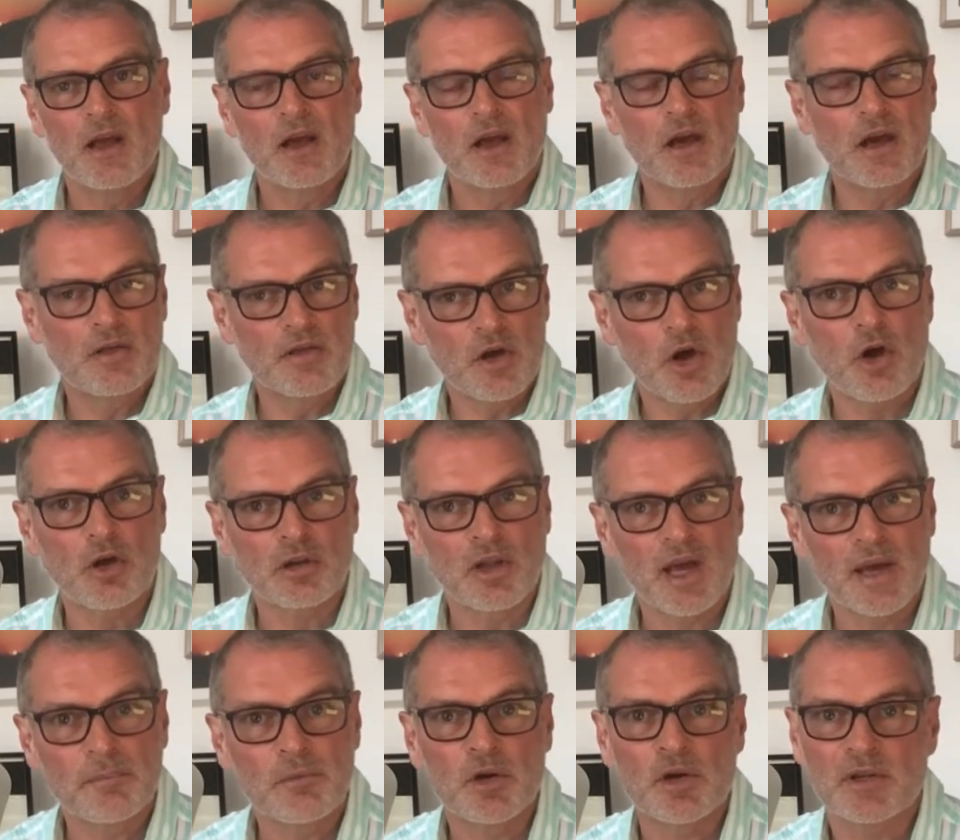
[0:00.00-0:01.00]
the
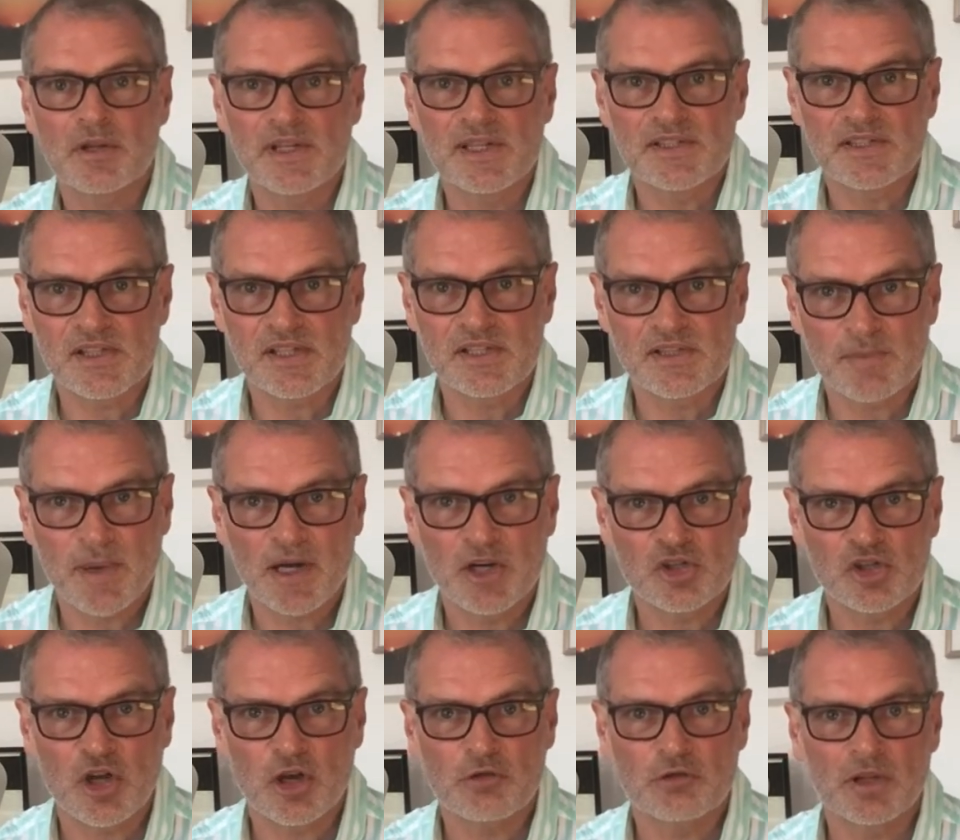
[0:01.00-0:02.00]
hotline, but it's in
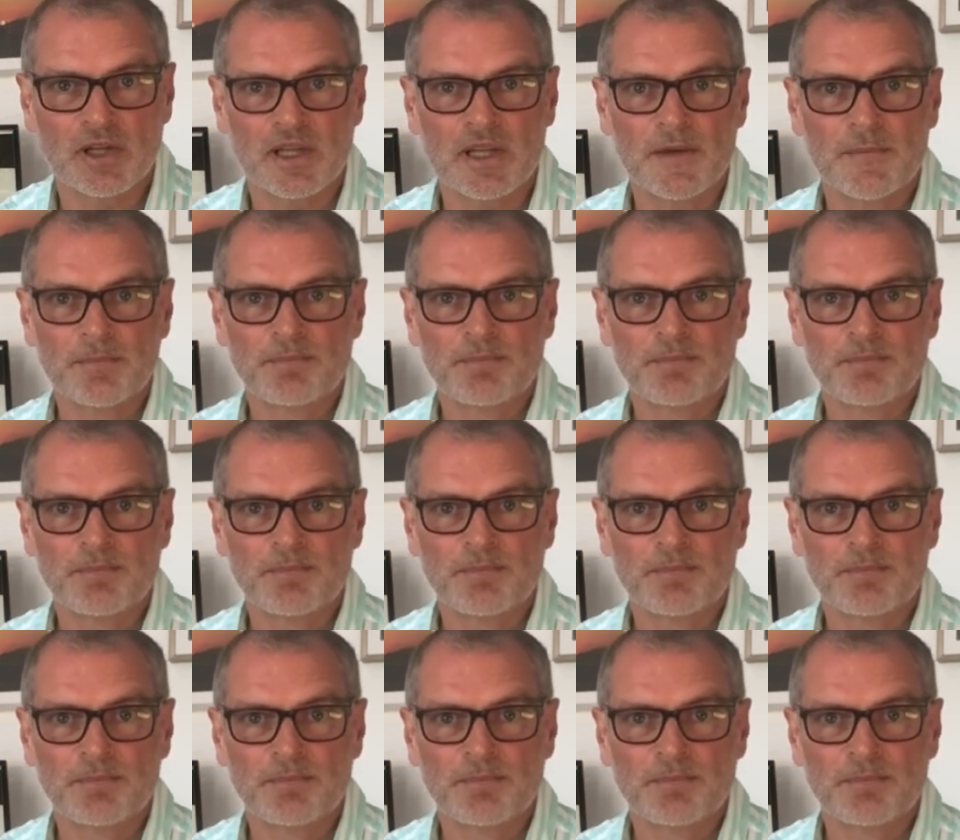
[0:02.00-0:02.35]
Spanish only.